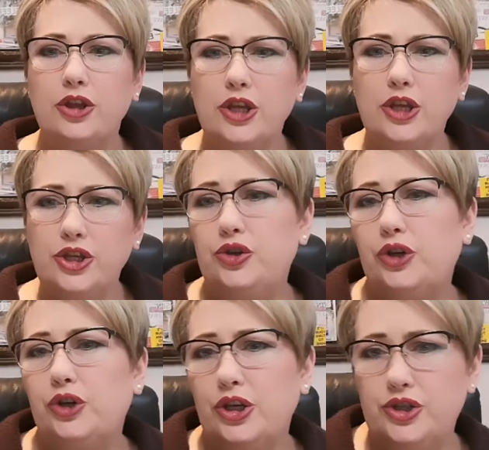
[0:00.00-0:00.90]
that you
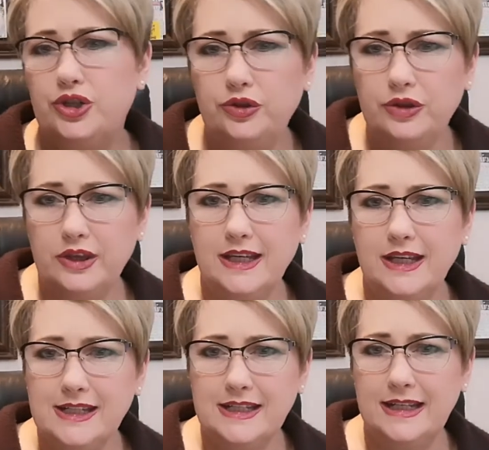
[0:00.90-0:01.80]
can do
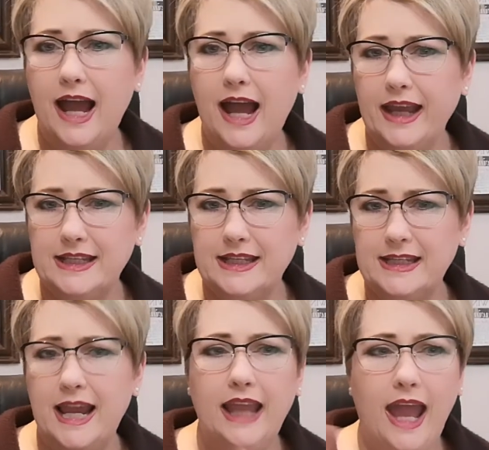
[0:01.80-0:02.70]
things like
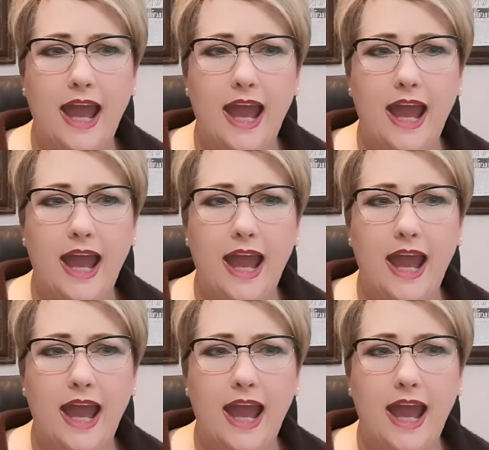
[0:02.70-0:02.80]
take